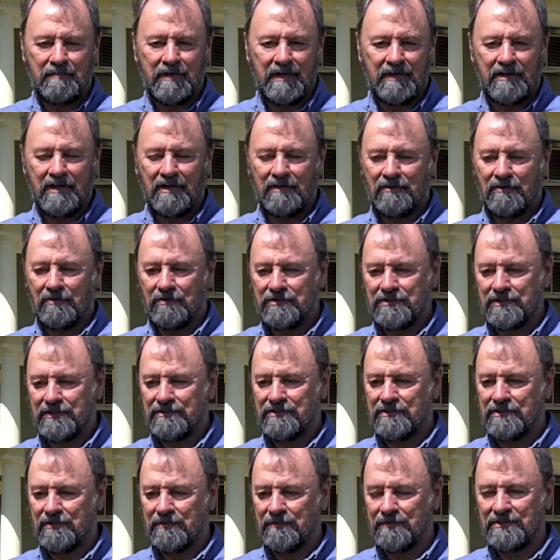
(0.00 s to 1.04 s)
My younger
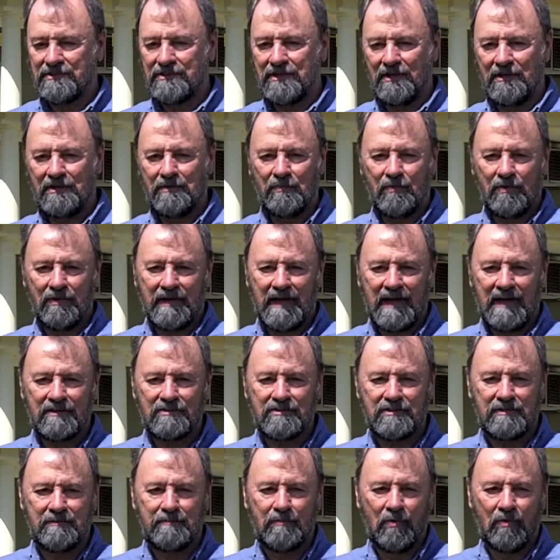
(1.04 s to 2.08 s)
sister was the only one
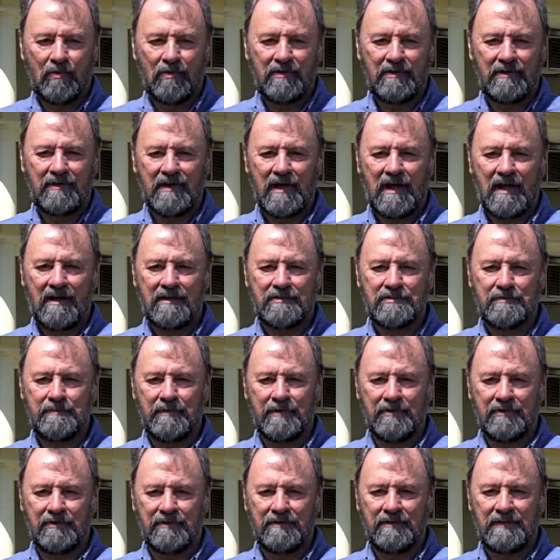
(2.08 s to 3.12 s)
actually born in a
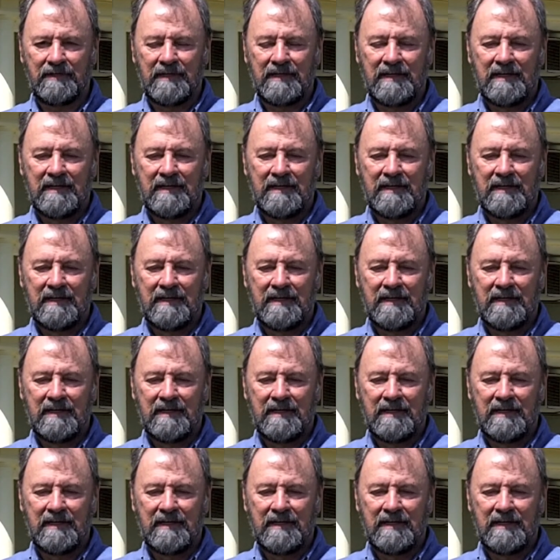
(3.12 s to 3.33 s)
hospital.